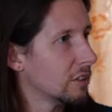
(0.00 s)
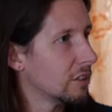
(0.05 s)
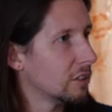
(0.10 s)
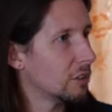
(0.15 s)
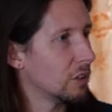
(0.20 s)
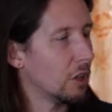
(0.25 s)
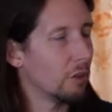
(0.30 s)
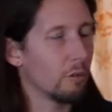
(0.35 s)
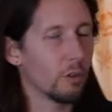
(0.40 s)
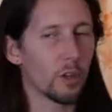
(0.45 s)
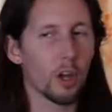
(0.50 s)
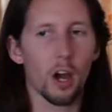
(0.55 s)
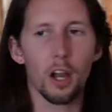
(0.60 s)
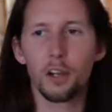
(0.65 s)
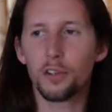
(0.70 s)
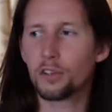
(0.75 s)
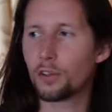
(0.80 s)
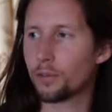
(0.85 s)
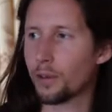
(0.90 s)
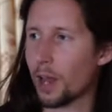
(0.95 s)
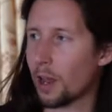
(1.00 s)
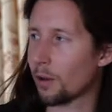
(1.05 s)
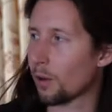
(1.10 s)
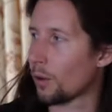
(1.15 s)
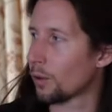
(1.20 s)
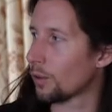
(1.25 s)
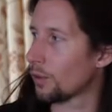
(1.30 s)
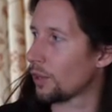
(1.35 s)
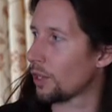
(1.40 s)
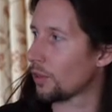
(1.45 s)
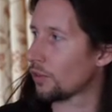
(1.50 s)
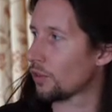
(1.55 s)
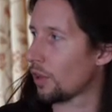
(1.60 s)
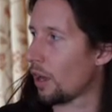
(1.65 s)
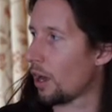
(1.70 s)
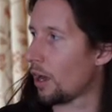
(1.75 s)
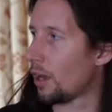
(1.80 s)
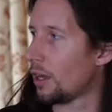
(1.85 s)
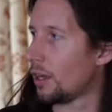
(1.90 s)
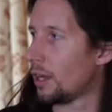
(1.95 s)
you know, regardless of how long things
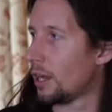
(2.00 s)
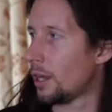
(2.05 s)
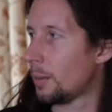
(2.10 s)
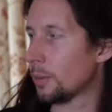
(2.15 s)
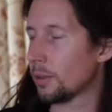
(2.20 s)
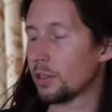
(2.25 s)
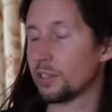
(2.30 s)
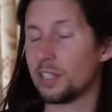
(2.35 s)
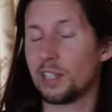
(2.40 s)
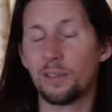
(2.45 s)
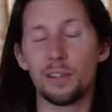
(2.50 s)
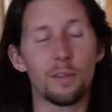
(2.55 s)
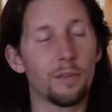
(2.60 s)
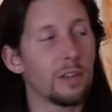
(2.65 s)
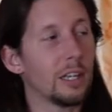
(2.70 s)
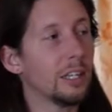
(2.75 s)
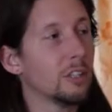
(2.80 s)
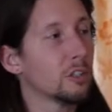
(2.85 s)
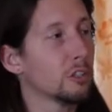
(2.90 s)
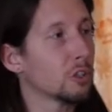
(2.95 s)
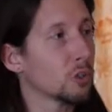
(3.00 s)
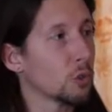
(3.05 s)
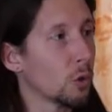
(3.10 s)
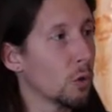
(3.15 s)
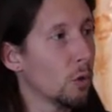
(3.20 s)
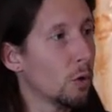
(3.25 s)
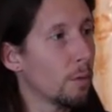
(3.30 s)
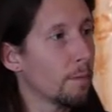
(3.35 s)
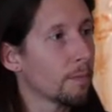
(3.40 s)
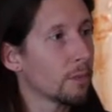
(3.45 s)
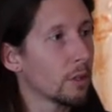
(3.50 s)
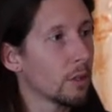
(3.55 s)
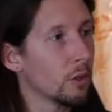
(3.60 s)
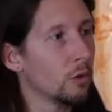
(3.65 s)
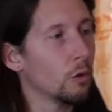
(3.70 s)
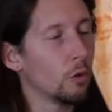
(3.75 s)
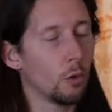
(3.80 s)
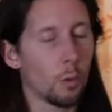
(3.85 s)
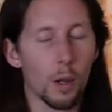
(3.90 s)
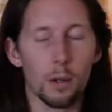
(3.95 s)
are, because even if it is short,
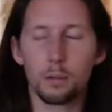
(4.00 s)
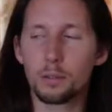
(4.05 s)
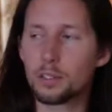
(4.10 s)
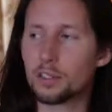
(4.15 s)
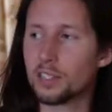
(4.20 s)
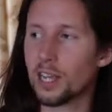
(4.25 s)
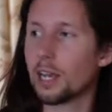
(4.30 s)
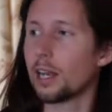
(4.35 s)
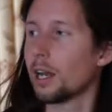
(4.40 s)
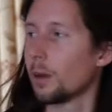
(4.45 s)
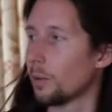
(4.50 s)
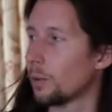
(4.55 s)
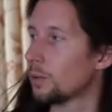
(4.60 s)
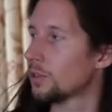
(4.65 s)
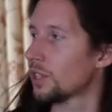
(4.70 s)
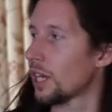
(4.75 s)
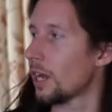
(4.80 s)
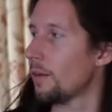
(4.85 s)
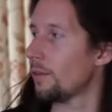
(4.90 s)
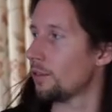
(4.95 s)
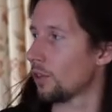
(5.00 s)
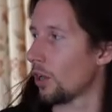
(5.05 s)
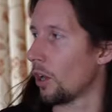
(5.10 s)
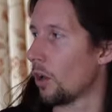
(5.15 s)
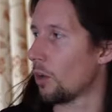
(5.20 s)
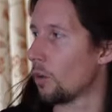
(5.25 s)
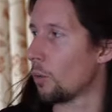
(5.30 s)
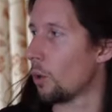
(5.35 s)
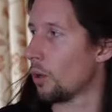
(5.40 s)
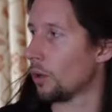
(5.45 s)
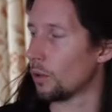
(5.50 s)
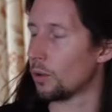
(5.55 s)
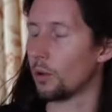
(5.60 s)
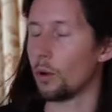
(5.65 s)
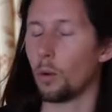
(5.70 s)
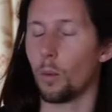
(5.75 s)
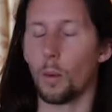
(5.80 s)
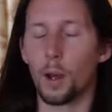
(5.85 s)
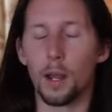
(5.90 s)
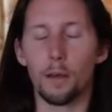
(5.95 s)
you're welcome to say, and I will say if it's a long one or
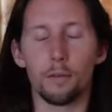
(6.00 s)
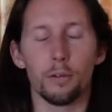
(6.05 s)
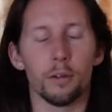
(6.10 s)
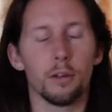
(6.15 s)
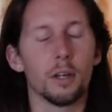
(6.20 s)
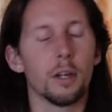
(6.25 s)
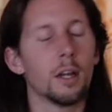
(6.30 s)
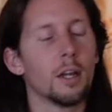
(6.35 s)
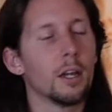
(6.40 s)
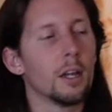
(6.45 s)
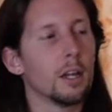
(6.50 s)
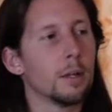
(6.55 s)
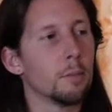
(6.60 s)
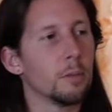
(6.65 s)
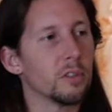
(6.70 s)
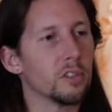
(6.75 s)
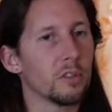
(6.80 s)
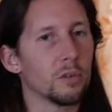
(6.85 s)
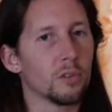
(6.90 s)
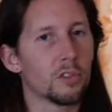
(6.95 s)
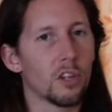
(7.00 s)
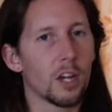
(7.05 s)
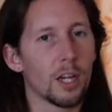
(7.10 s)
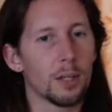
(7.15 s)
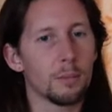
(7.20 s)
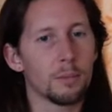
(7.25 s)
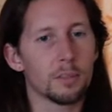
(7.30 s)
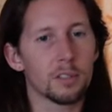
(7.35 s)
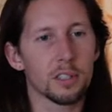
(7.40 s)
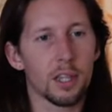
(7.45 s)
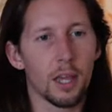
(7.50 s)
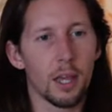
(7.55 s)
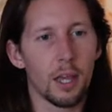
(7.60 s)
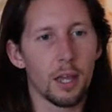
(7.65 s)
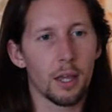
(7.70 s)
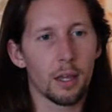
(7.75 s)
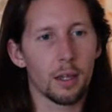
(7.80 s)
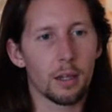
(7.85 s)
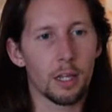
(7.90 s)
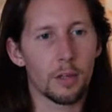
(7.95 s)
whatever, but sometimes
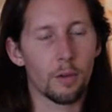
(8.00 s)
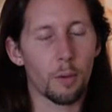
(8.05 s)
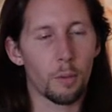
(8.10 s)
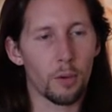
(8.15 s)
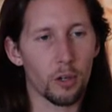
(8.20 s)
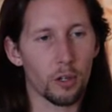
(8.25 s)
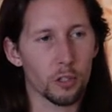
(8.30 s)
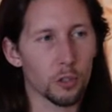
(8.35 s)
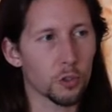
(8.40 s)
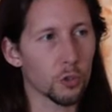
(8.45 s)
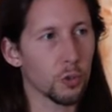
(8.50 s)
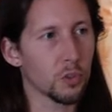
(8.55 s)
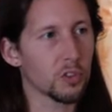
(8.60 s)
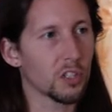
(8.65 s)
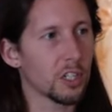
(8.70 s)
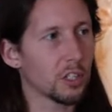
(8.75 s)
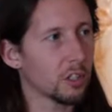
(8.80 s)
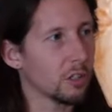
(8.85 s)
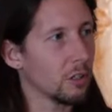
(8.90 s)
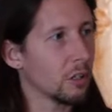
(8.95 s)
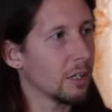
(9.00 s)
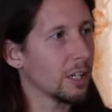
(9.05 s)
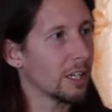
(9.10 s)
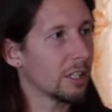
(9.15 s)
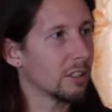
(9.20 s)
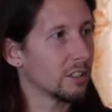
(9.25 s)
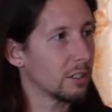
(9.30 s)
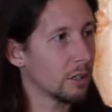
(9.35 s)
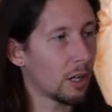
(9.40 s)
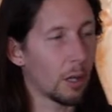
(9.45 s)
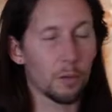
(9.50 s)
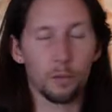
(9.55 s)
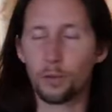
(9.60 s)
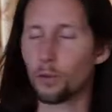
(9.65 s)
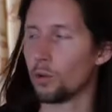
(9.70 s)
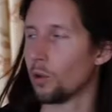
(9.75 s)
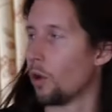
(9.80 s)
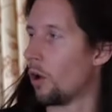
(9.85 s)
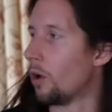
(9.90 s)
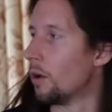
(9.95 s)
if I put a short session on, it can sometimes
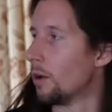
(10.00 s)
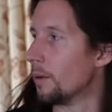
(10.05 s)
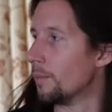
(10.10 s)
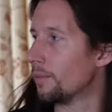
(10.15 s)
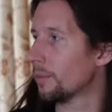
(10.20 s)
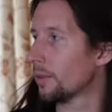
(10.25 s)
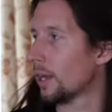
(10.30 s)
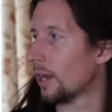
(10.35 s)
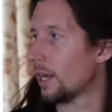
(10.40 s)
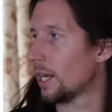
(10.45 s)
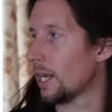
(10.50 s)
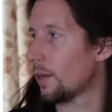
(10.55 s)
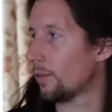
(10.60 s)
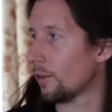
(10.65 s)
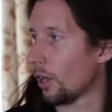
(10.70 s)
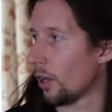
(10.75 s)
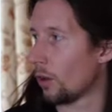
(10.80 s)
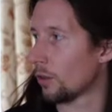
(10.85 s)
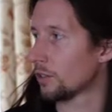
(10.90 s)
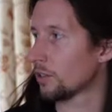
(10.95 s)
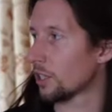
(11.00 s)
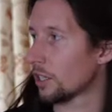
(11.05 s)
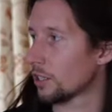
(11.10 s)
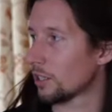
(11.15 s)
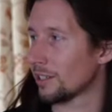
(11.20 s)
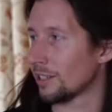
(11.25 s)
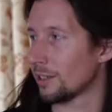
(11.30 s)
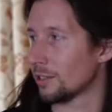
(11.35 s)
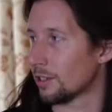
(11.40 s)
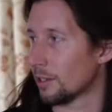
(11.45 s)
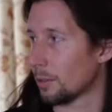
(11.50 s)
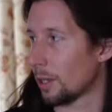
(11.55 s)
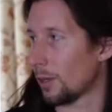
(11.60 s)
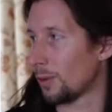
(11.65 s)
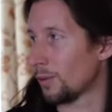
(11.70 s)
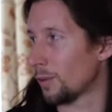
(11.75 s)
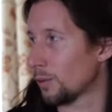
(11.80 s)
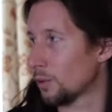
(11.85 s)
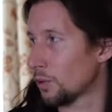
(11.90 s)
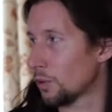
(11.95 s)
feel long, and even a long session can
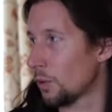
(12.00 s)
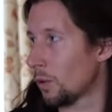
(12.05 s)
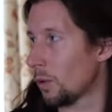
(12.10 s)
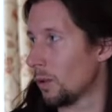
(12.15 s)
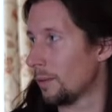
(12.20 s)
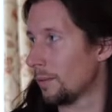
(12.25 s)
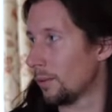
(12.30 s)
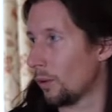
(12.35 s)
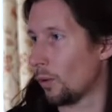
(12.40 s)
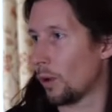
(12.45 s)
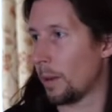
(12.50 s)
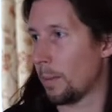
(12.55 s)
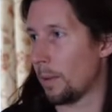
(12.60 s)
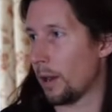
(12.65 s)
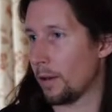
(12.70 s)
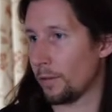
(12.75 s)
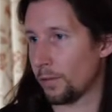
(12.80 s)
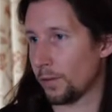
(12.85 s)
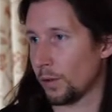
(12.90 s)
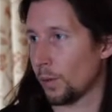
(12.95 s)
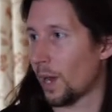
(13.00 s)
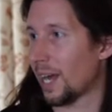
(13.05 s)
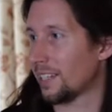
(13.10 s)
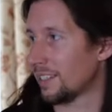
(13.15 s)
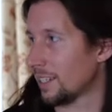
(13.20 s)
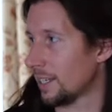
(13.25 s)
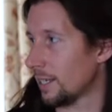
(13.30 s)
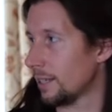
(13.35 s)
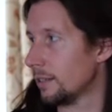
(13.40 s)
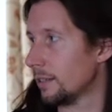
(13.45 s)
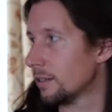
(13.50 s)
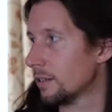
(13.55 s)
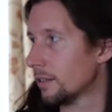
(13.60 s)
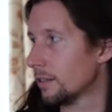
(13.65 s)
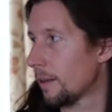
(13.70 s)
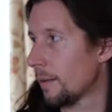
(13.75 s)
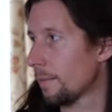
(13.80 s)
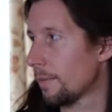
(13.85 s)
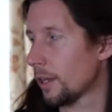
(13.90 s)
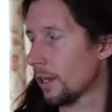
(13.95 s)
sometimes feel short, or it might feel as it is.
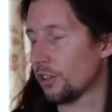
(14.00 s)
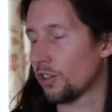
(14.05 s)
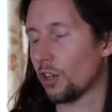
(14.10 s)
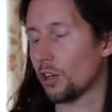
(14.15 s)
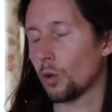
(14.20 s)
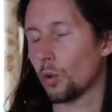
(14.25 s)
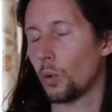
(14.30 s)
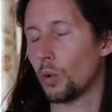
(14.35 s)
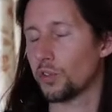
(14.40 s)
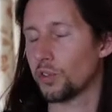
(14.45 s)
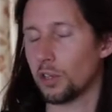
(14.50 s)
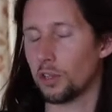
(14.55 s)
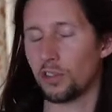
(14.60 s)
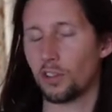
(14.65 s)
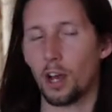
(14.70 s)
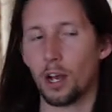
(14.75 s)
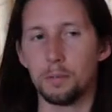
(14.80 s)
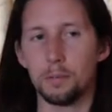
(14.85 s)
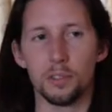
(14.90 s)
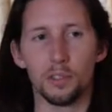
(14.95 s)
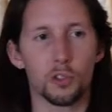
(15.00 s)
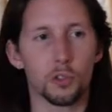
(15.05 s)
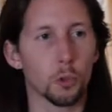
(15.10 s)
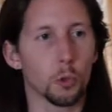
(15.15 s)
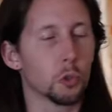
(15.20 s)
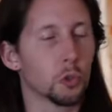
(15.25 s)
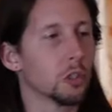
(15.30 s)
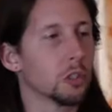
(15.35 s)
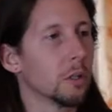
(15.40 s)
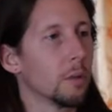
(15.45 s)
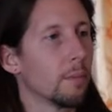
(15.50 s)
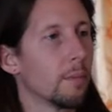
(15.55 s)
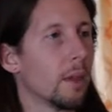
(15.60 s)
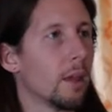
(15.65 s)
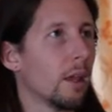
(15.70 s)
You don't always get time distortion.